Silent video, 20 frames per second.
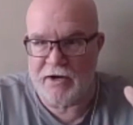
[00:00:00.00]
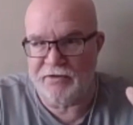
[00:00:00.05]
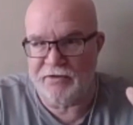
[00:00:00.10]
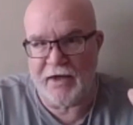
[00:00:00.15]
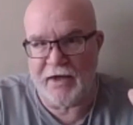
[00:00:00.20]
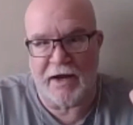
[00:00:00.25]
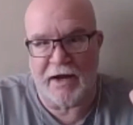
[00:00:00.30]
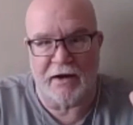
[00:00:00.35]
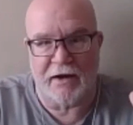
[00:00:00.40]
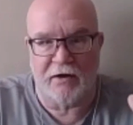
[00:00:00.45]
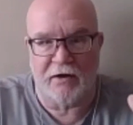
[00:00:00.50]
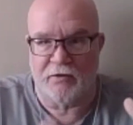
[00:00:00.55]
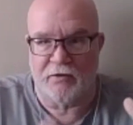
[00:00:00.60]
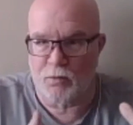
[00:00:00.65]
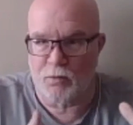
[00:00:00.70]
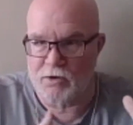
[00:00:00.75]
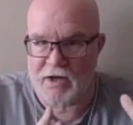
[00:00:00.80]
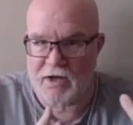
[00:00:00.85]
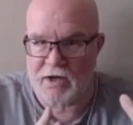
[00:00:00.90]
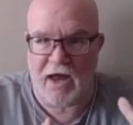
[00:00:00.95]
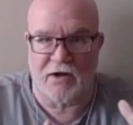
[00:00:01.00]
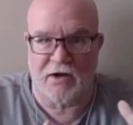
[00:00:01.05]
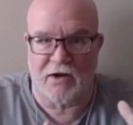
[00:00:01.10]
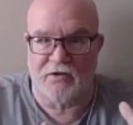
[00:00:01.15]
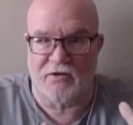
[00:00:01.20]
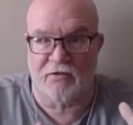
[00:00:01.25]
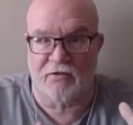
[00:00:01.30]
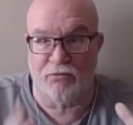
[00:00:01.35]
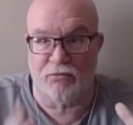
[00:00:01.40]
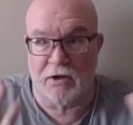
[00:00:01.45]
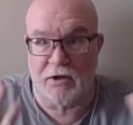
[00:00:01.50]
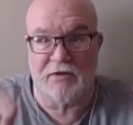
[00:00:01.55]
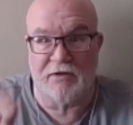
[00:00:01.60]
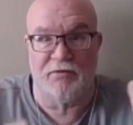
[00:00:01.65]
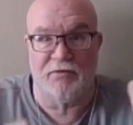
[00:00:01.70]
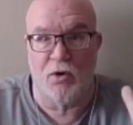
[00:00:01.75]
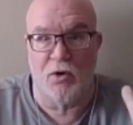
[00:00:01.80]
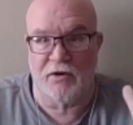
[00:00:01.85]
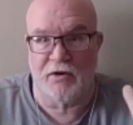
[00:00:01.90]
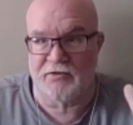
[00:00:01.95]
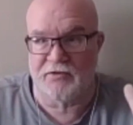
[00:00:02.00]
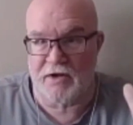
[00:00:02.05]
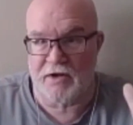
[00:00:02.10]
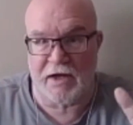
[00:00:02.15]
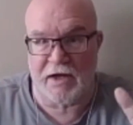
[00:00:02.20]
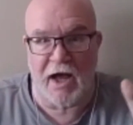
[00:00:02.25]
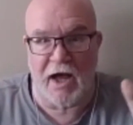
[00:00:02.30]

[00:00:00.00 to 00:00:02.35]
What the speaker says: thing because we're kind of just really focusing